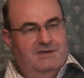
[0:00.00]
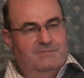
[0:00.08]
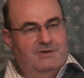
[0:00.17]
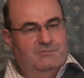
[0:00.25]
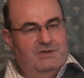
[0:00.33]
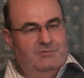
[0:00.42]

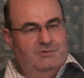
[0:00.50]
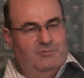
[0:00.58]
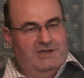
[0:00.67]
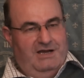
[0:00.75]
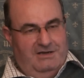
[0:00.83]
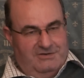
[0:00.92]
But
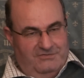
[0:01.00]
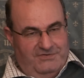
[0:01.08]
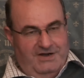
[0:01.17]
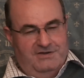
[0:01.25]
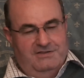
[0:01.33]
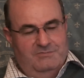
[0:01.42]
we are
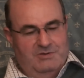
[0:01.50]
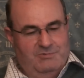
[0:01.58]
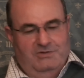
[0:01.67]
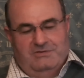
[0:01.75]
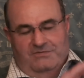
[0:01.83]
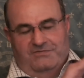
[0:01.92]
confronting them. We
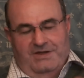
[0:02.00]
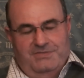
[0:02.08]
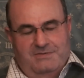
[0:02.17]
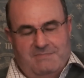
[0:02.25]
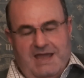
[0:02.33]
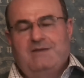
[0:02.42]
will
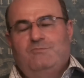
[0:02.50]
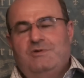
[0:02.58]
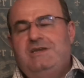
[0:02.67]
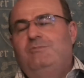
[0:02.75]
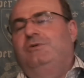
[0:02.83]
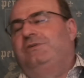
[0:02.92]
confront them, and
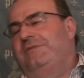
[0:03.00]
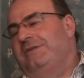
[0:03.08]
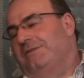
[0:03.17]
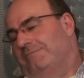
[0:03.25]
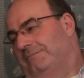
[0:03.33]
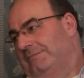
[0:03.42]
we will
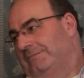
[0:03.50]
defeat them.